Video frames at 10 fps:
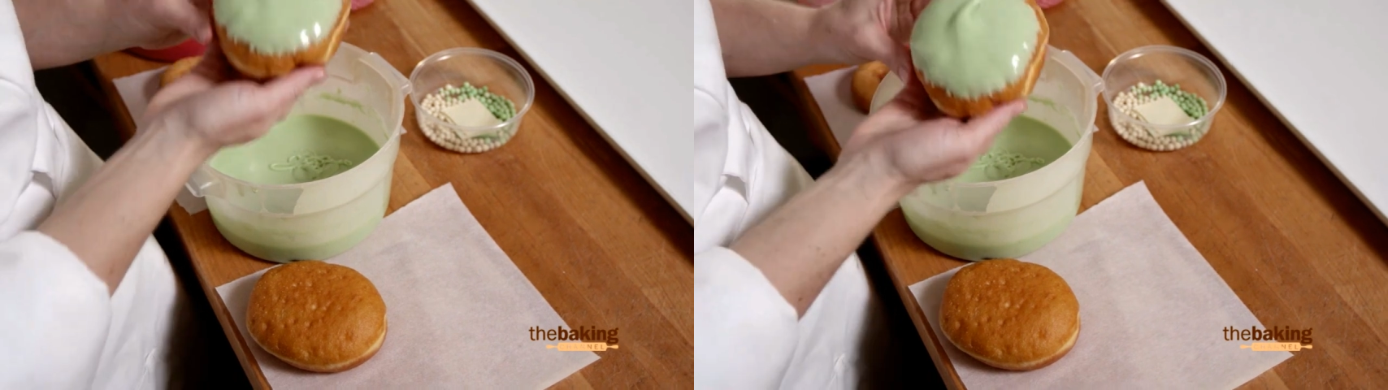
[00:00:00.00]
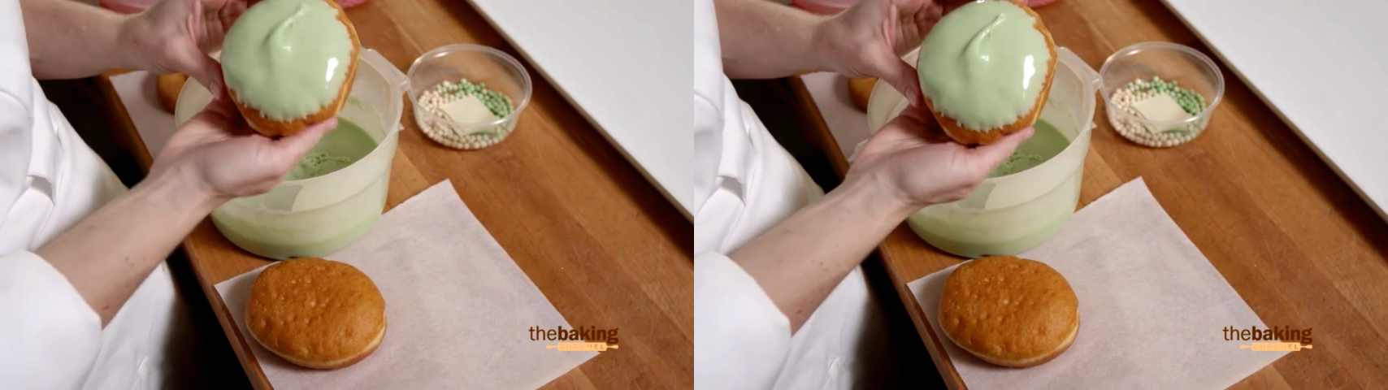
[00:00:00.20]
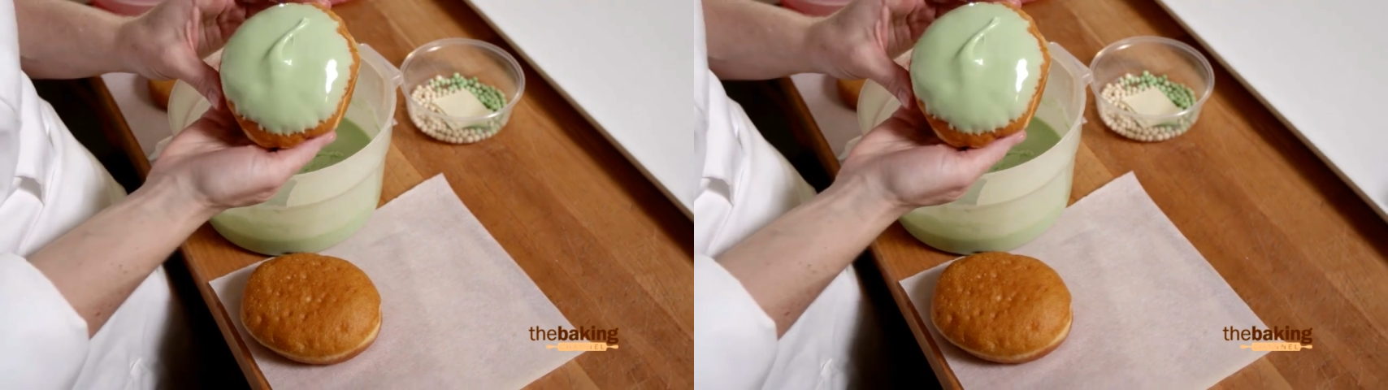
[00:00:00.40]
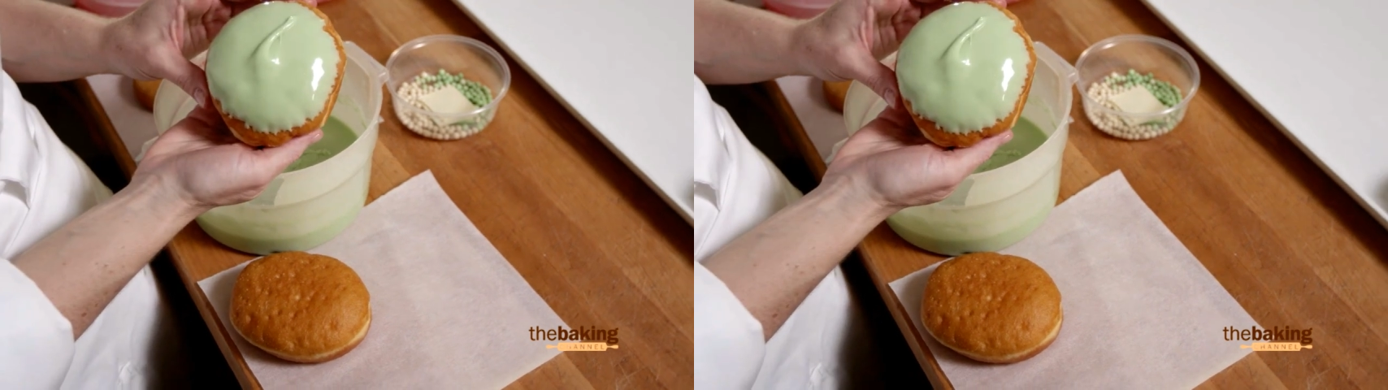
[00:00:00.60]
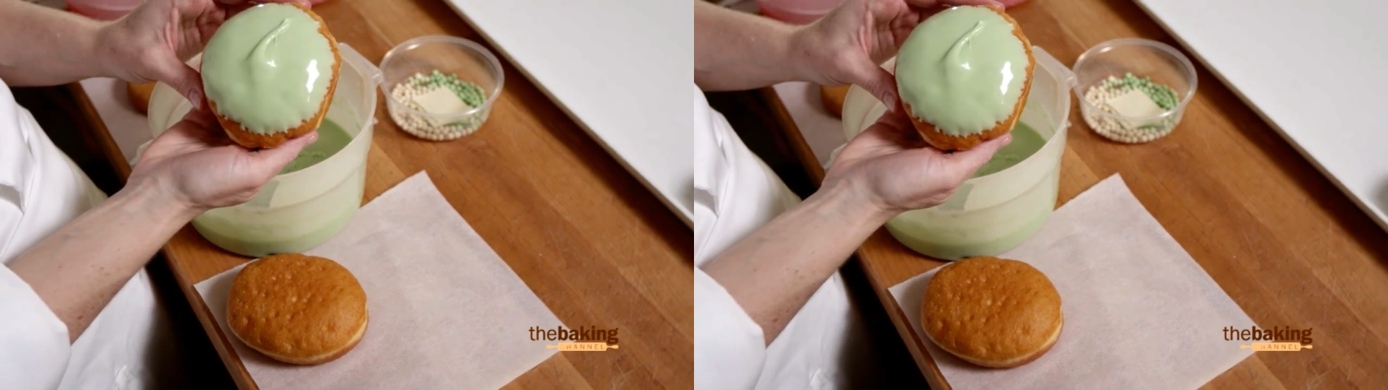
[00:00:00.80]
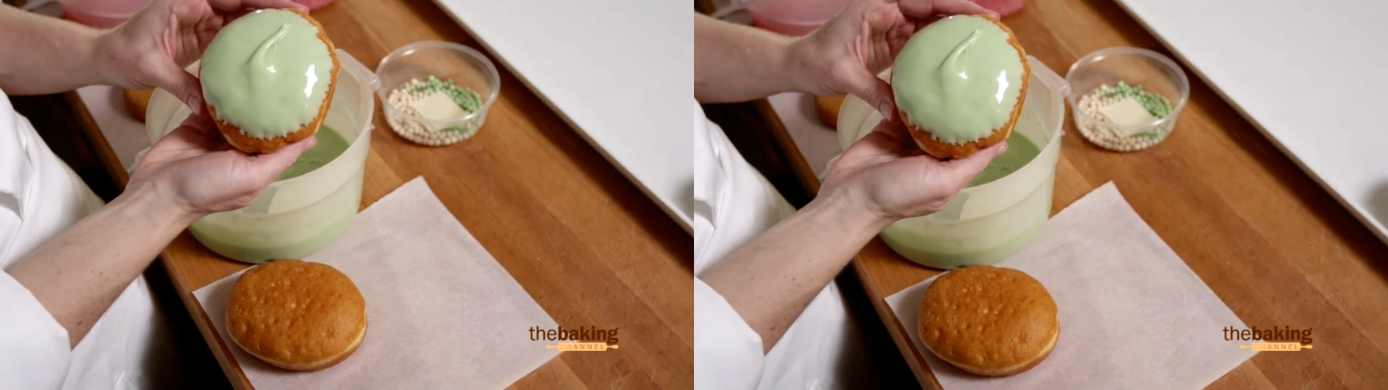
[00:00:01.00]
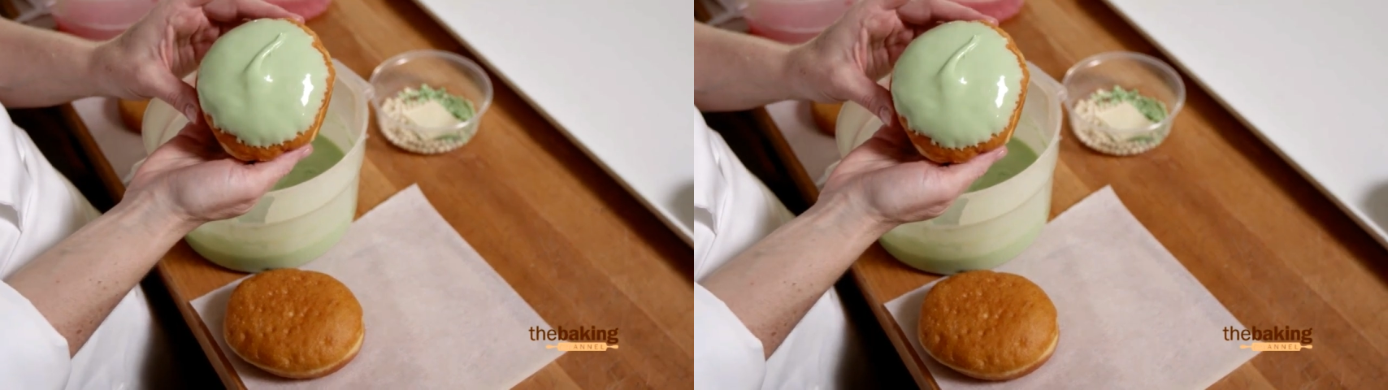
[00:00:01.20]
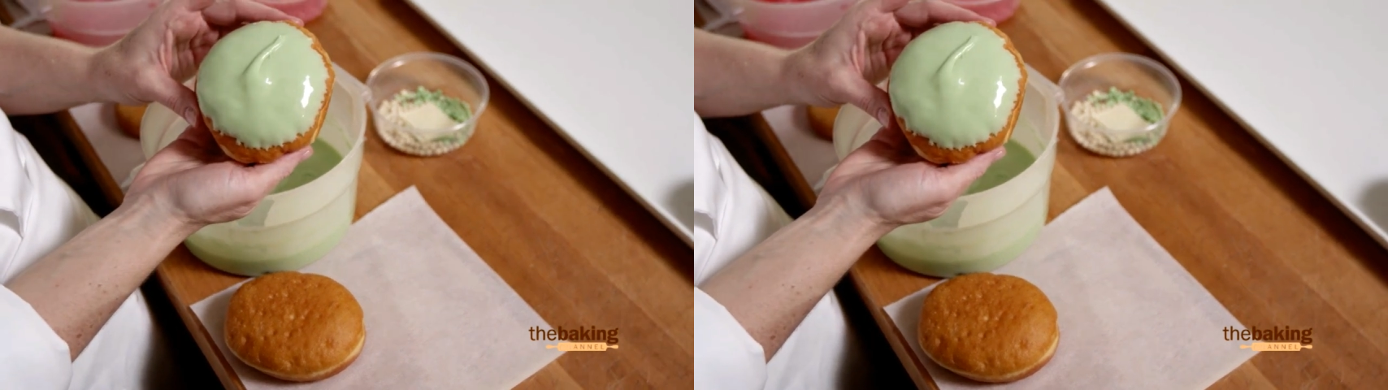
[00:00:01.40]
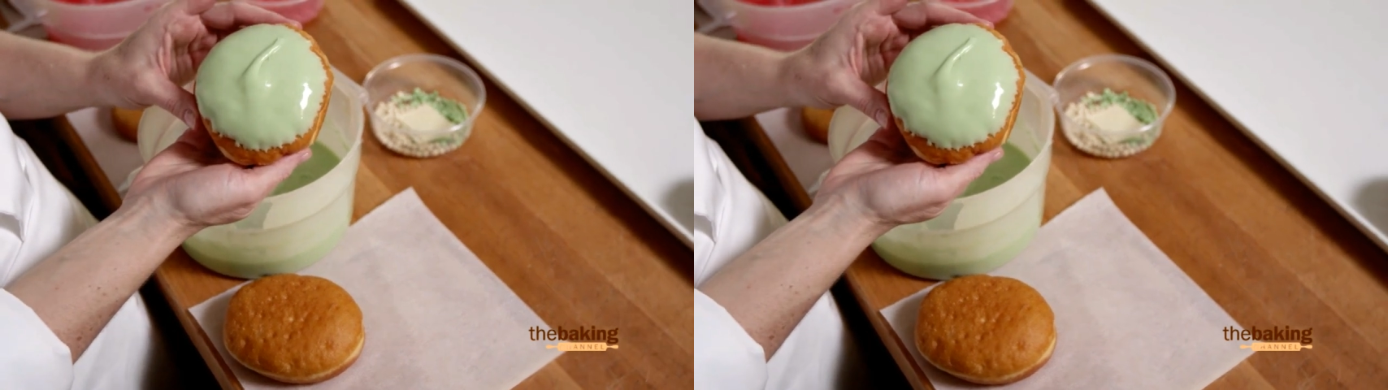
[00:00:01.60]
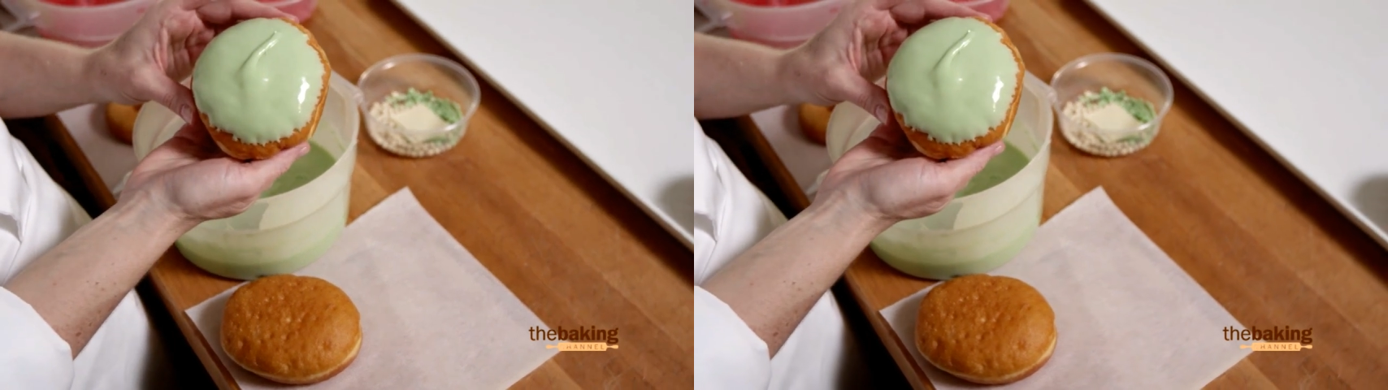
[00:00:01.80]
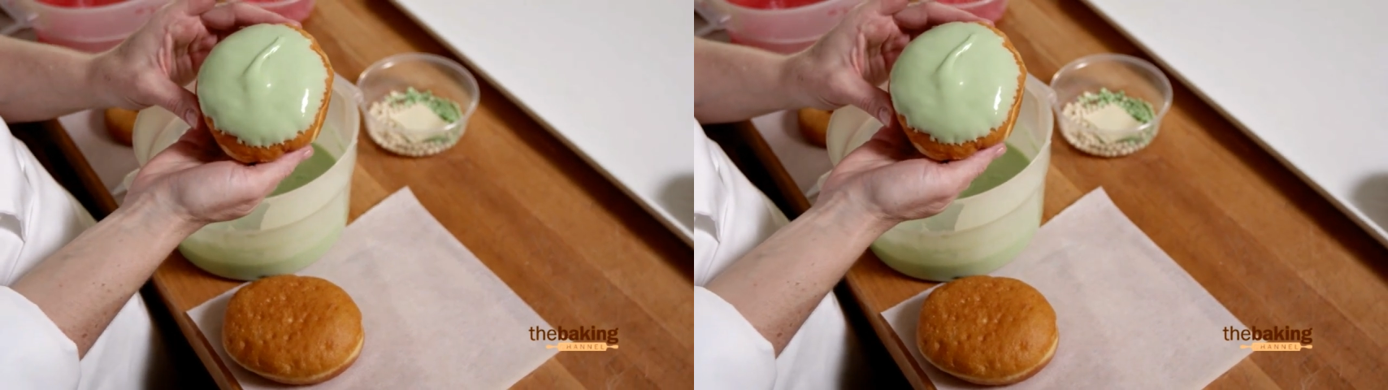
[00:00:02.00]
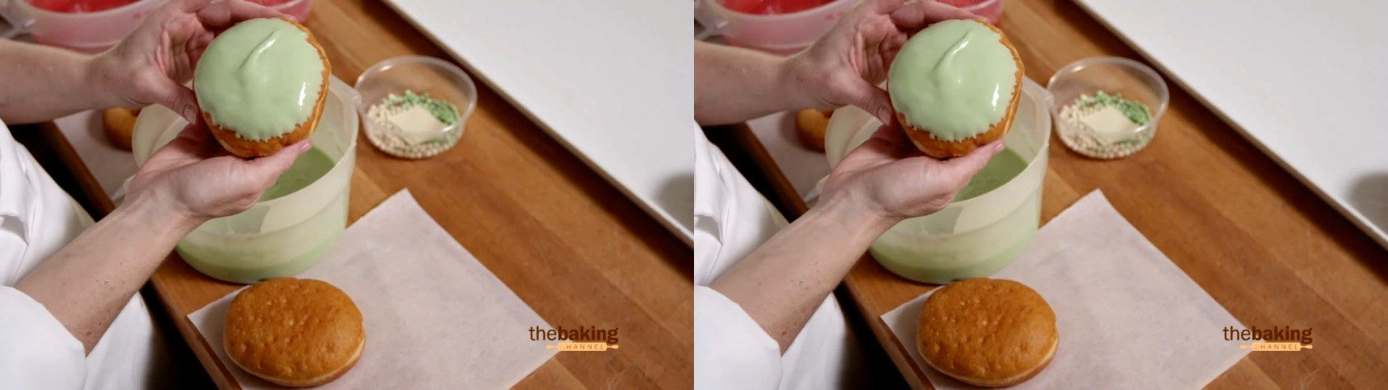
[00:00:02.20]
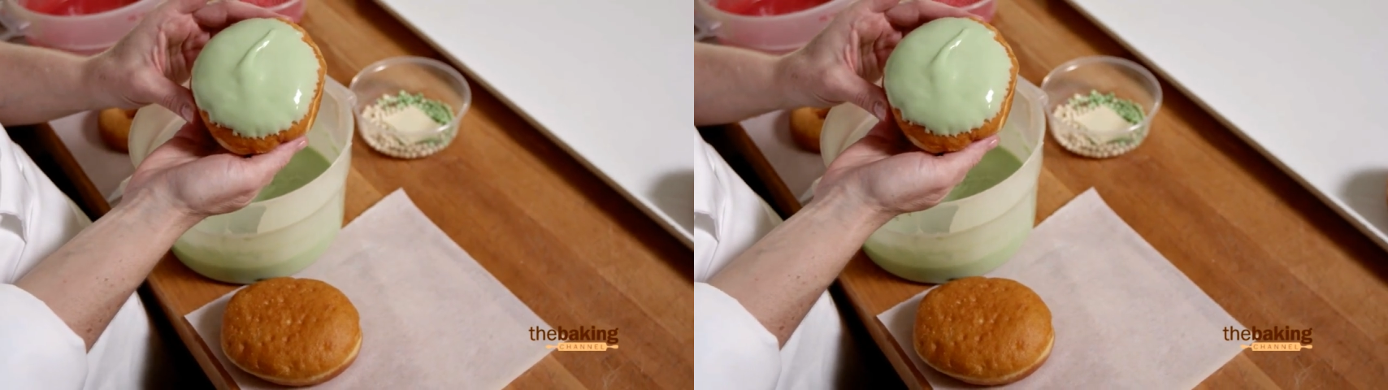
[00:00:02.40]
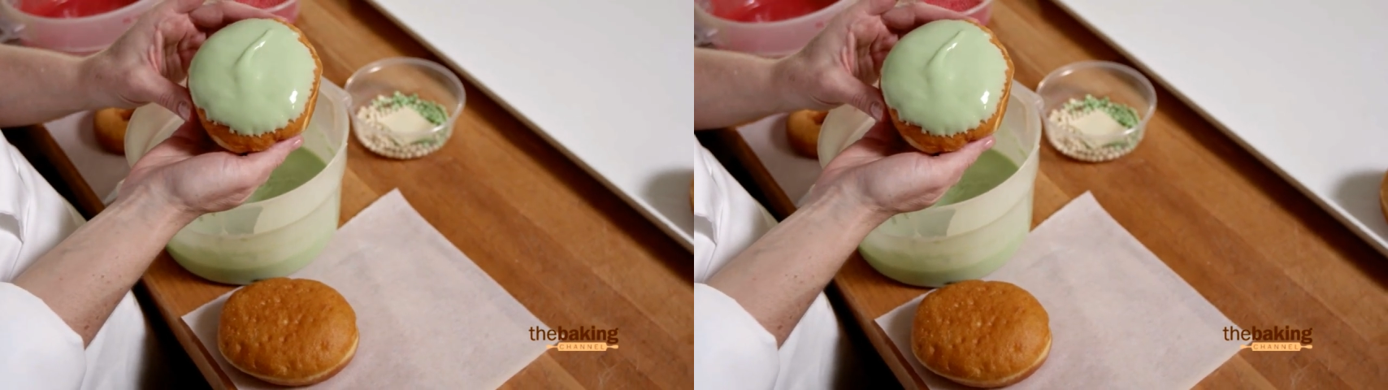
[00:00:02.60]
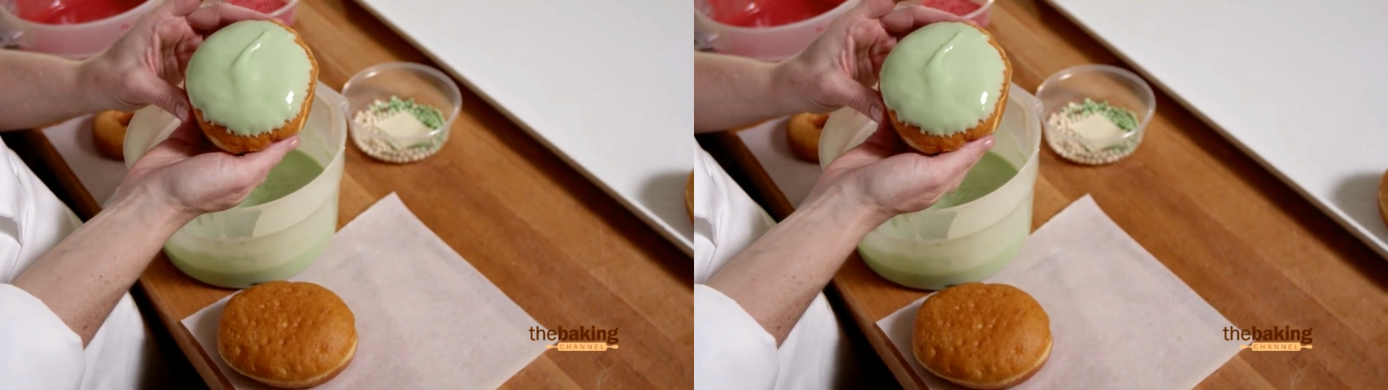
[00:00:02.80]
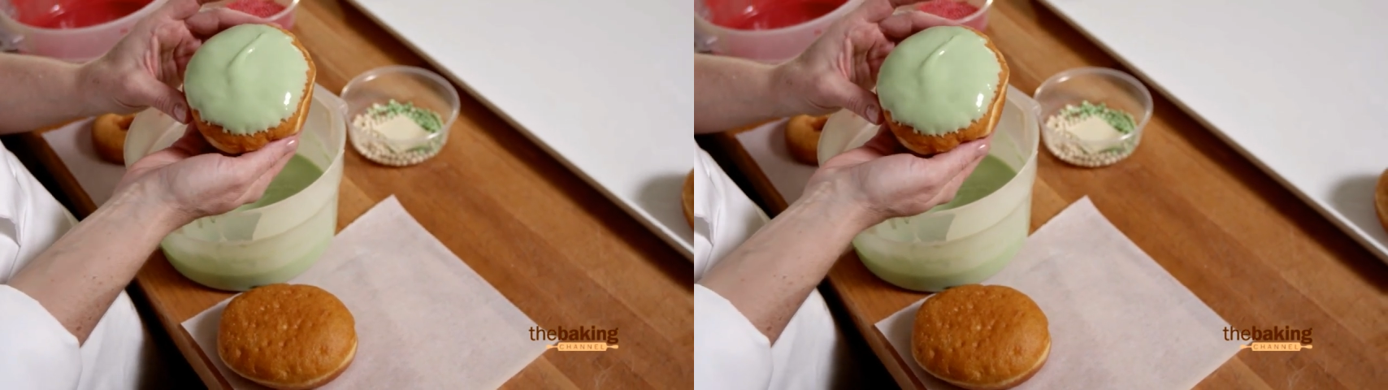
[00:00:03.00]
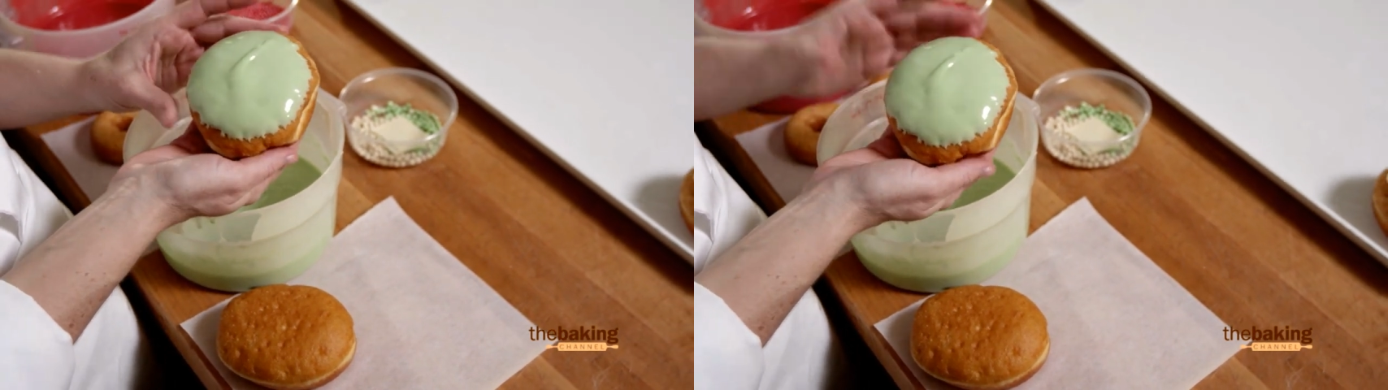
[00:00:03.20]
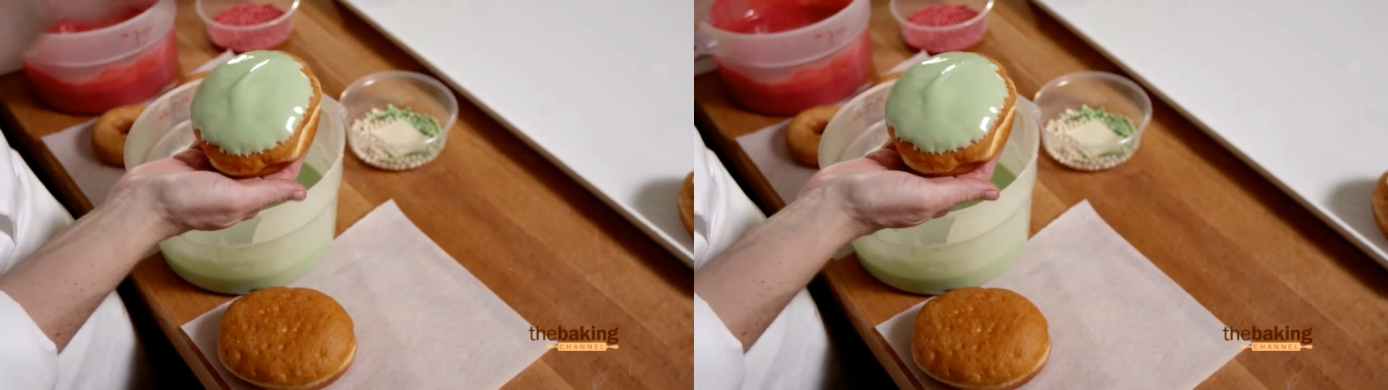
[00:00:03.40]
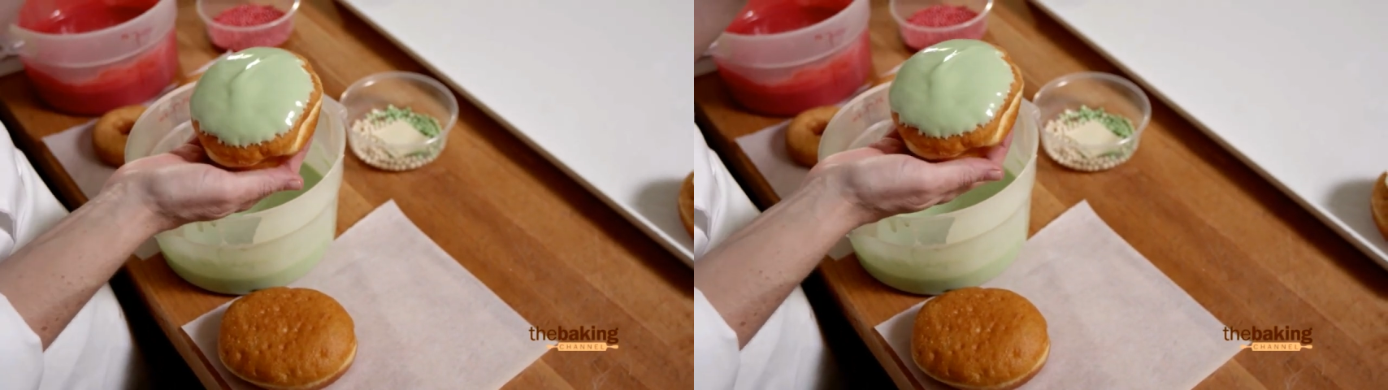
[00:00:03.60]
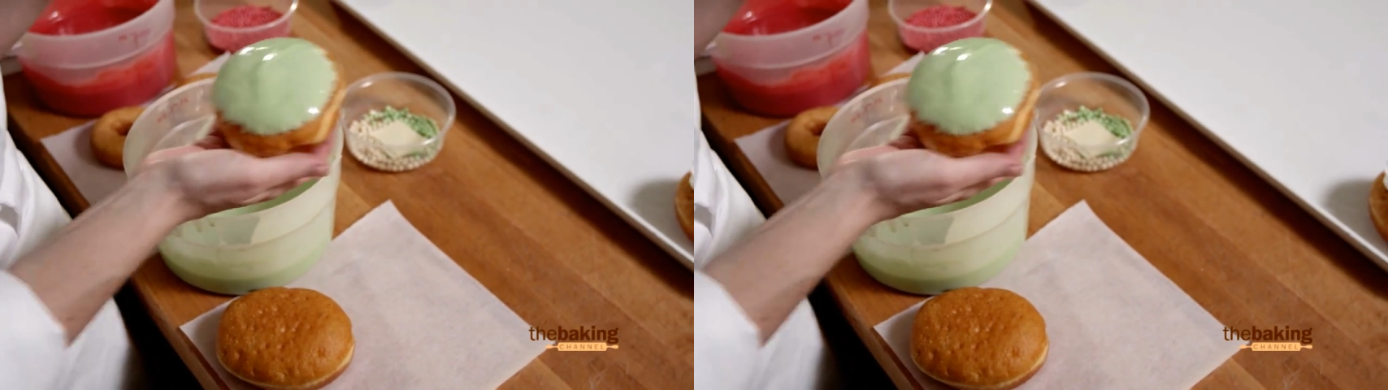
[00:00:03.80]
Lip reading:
[unreadable: no face in view]